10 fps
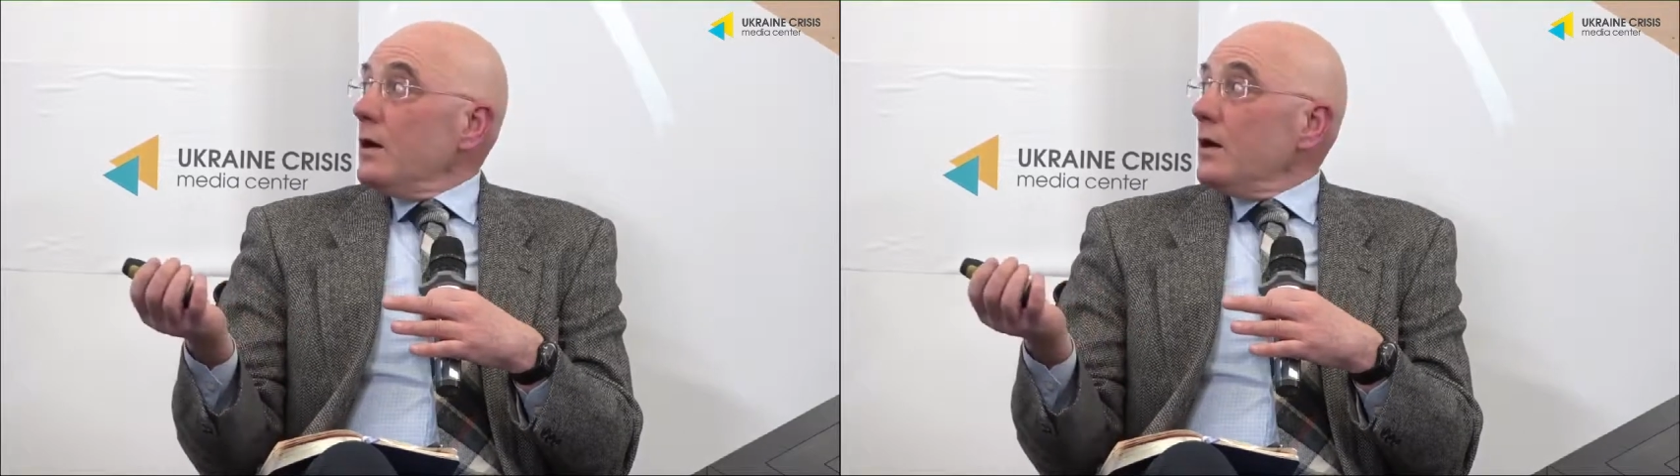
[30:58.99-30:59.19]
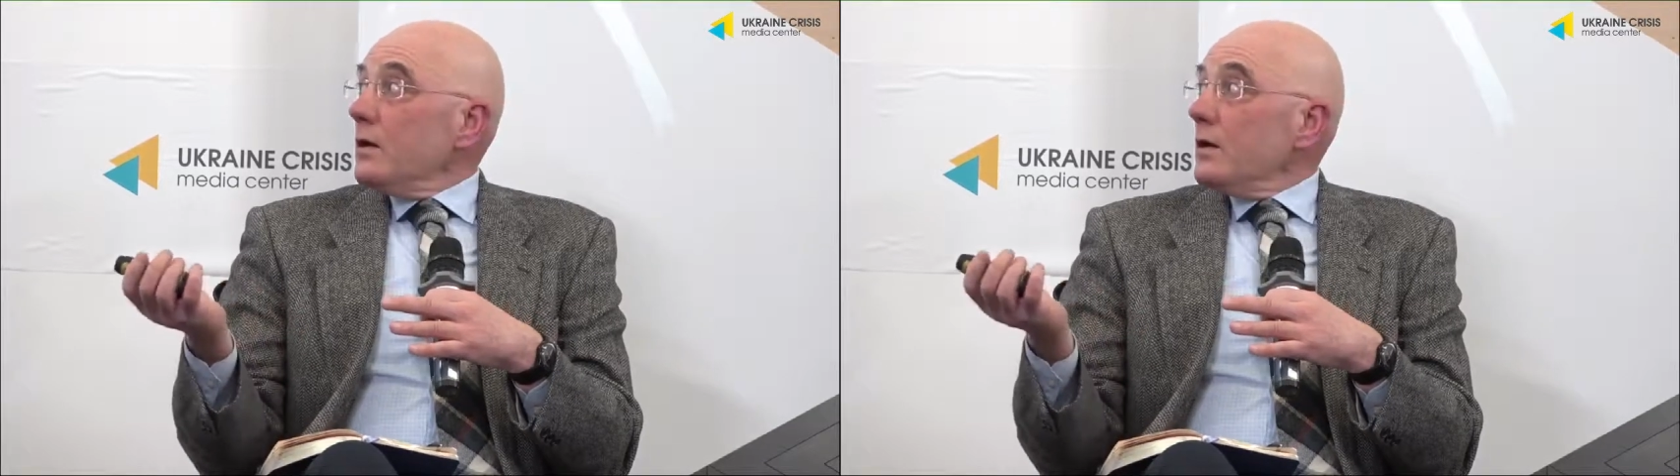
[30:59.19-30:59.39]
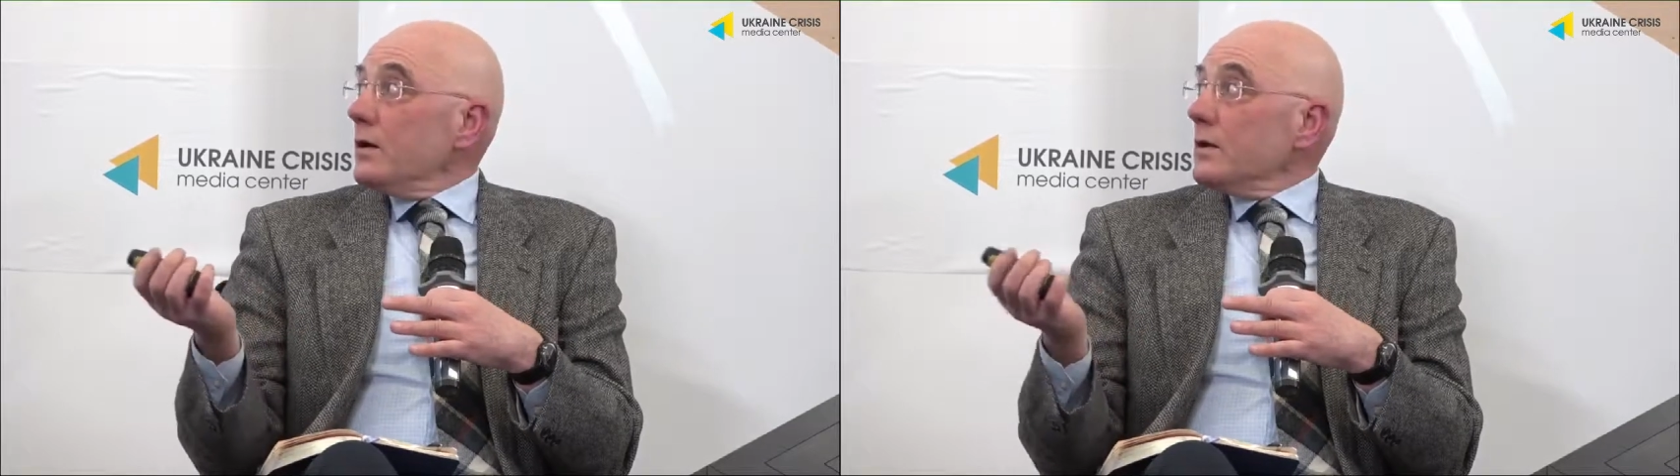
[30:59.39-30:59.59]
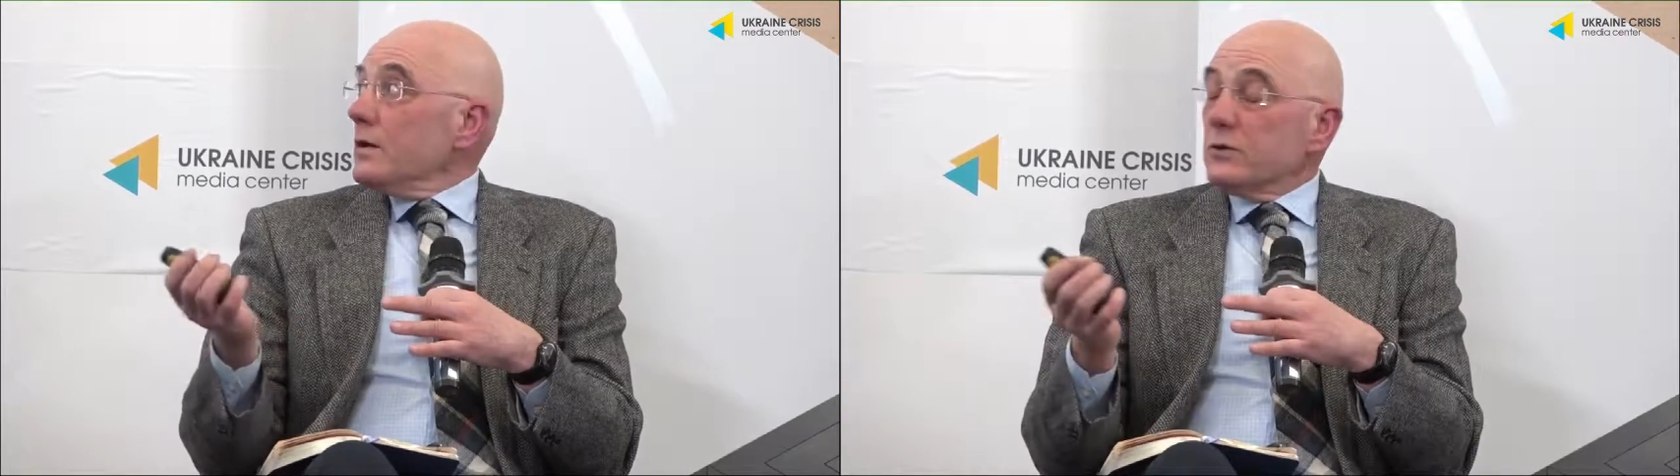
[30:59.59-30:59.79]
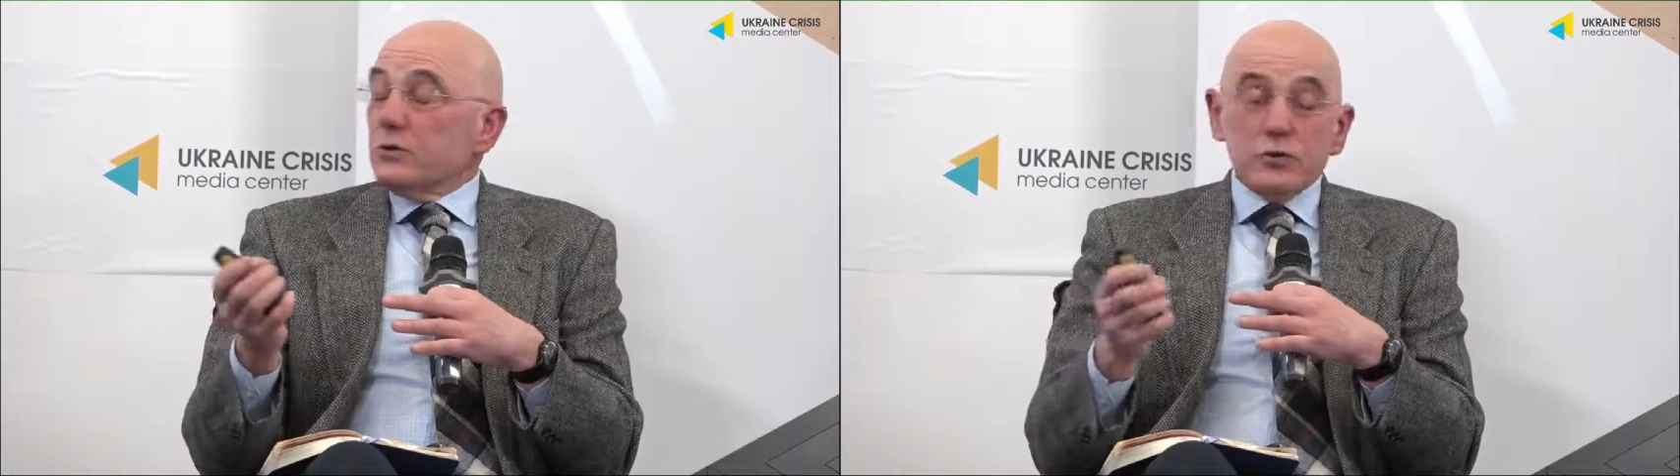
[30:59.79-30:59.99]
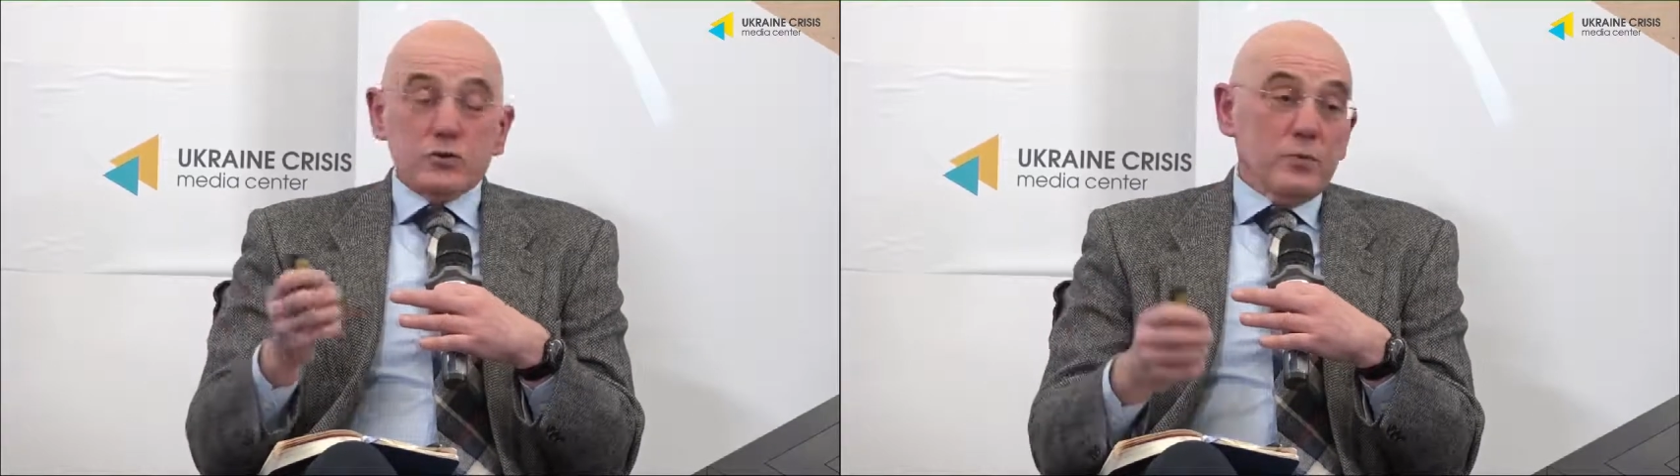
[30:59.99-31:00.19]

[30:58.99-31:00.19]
the data is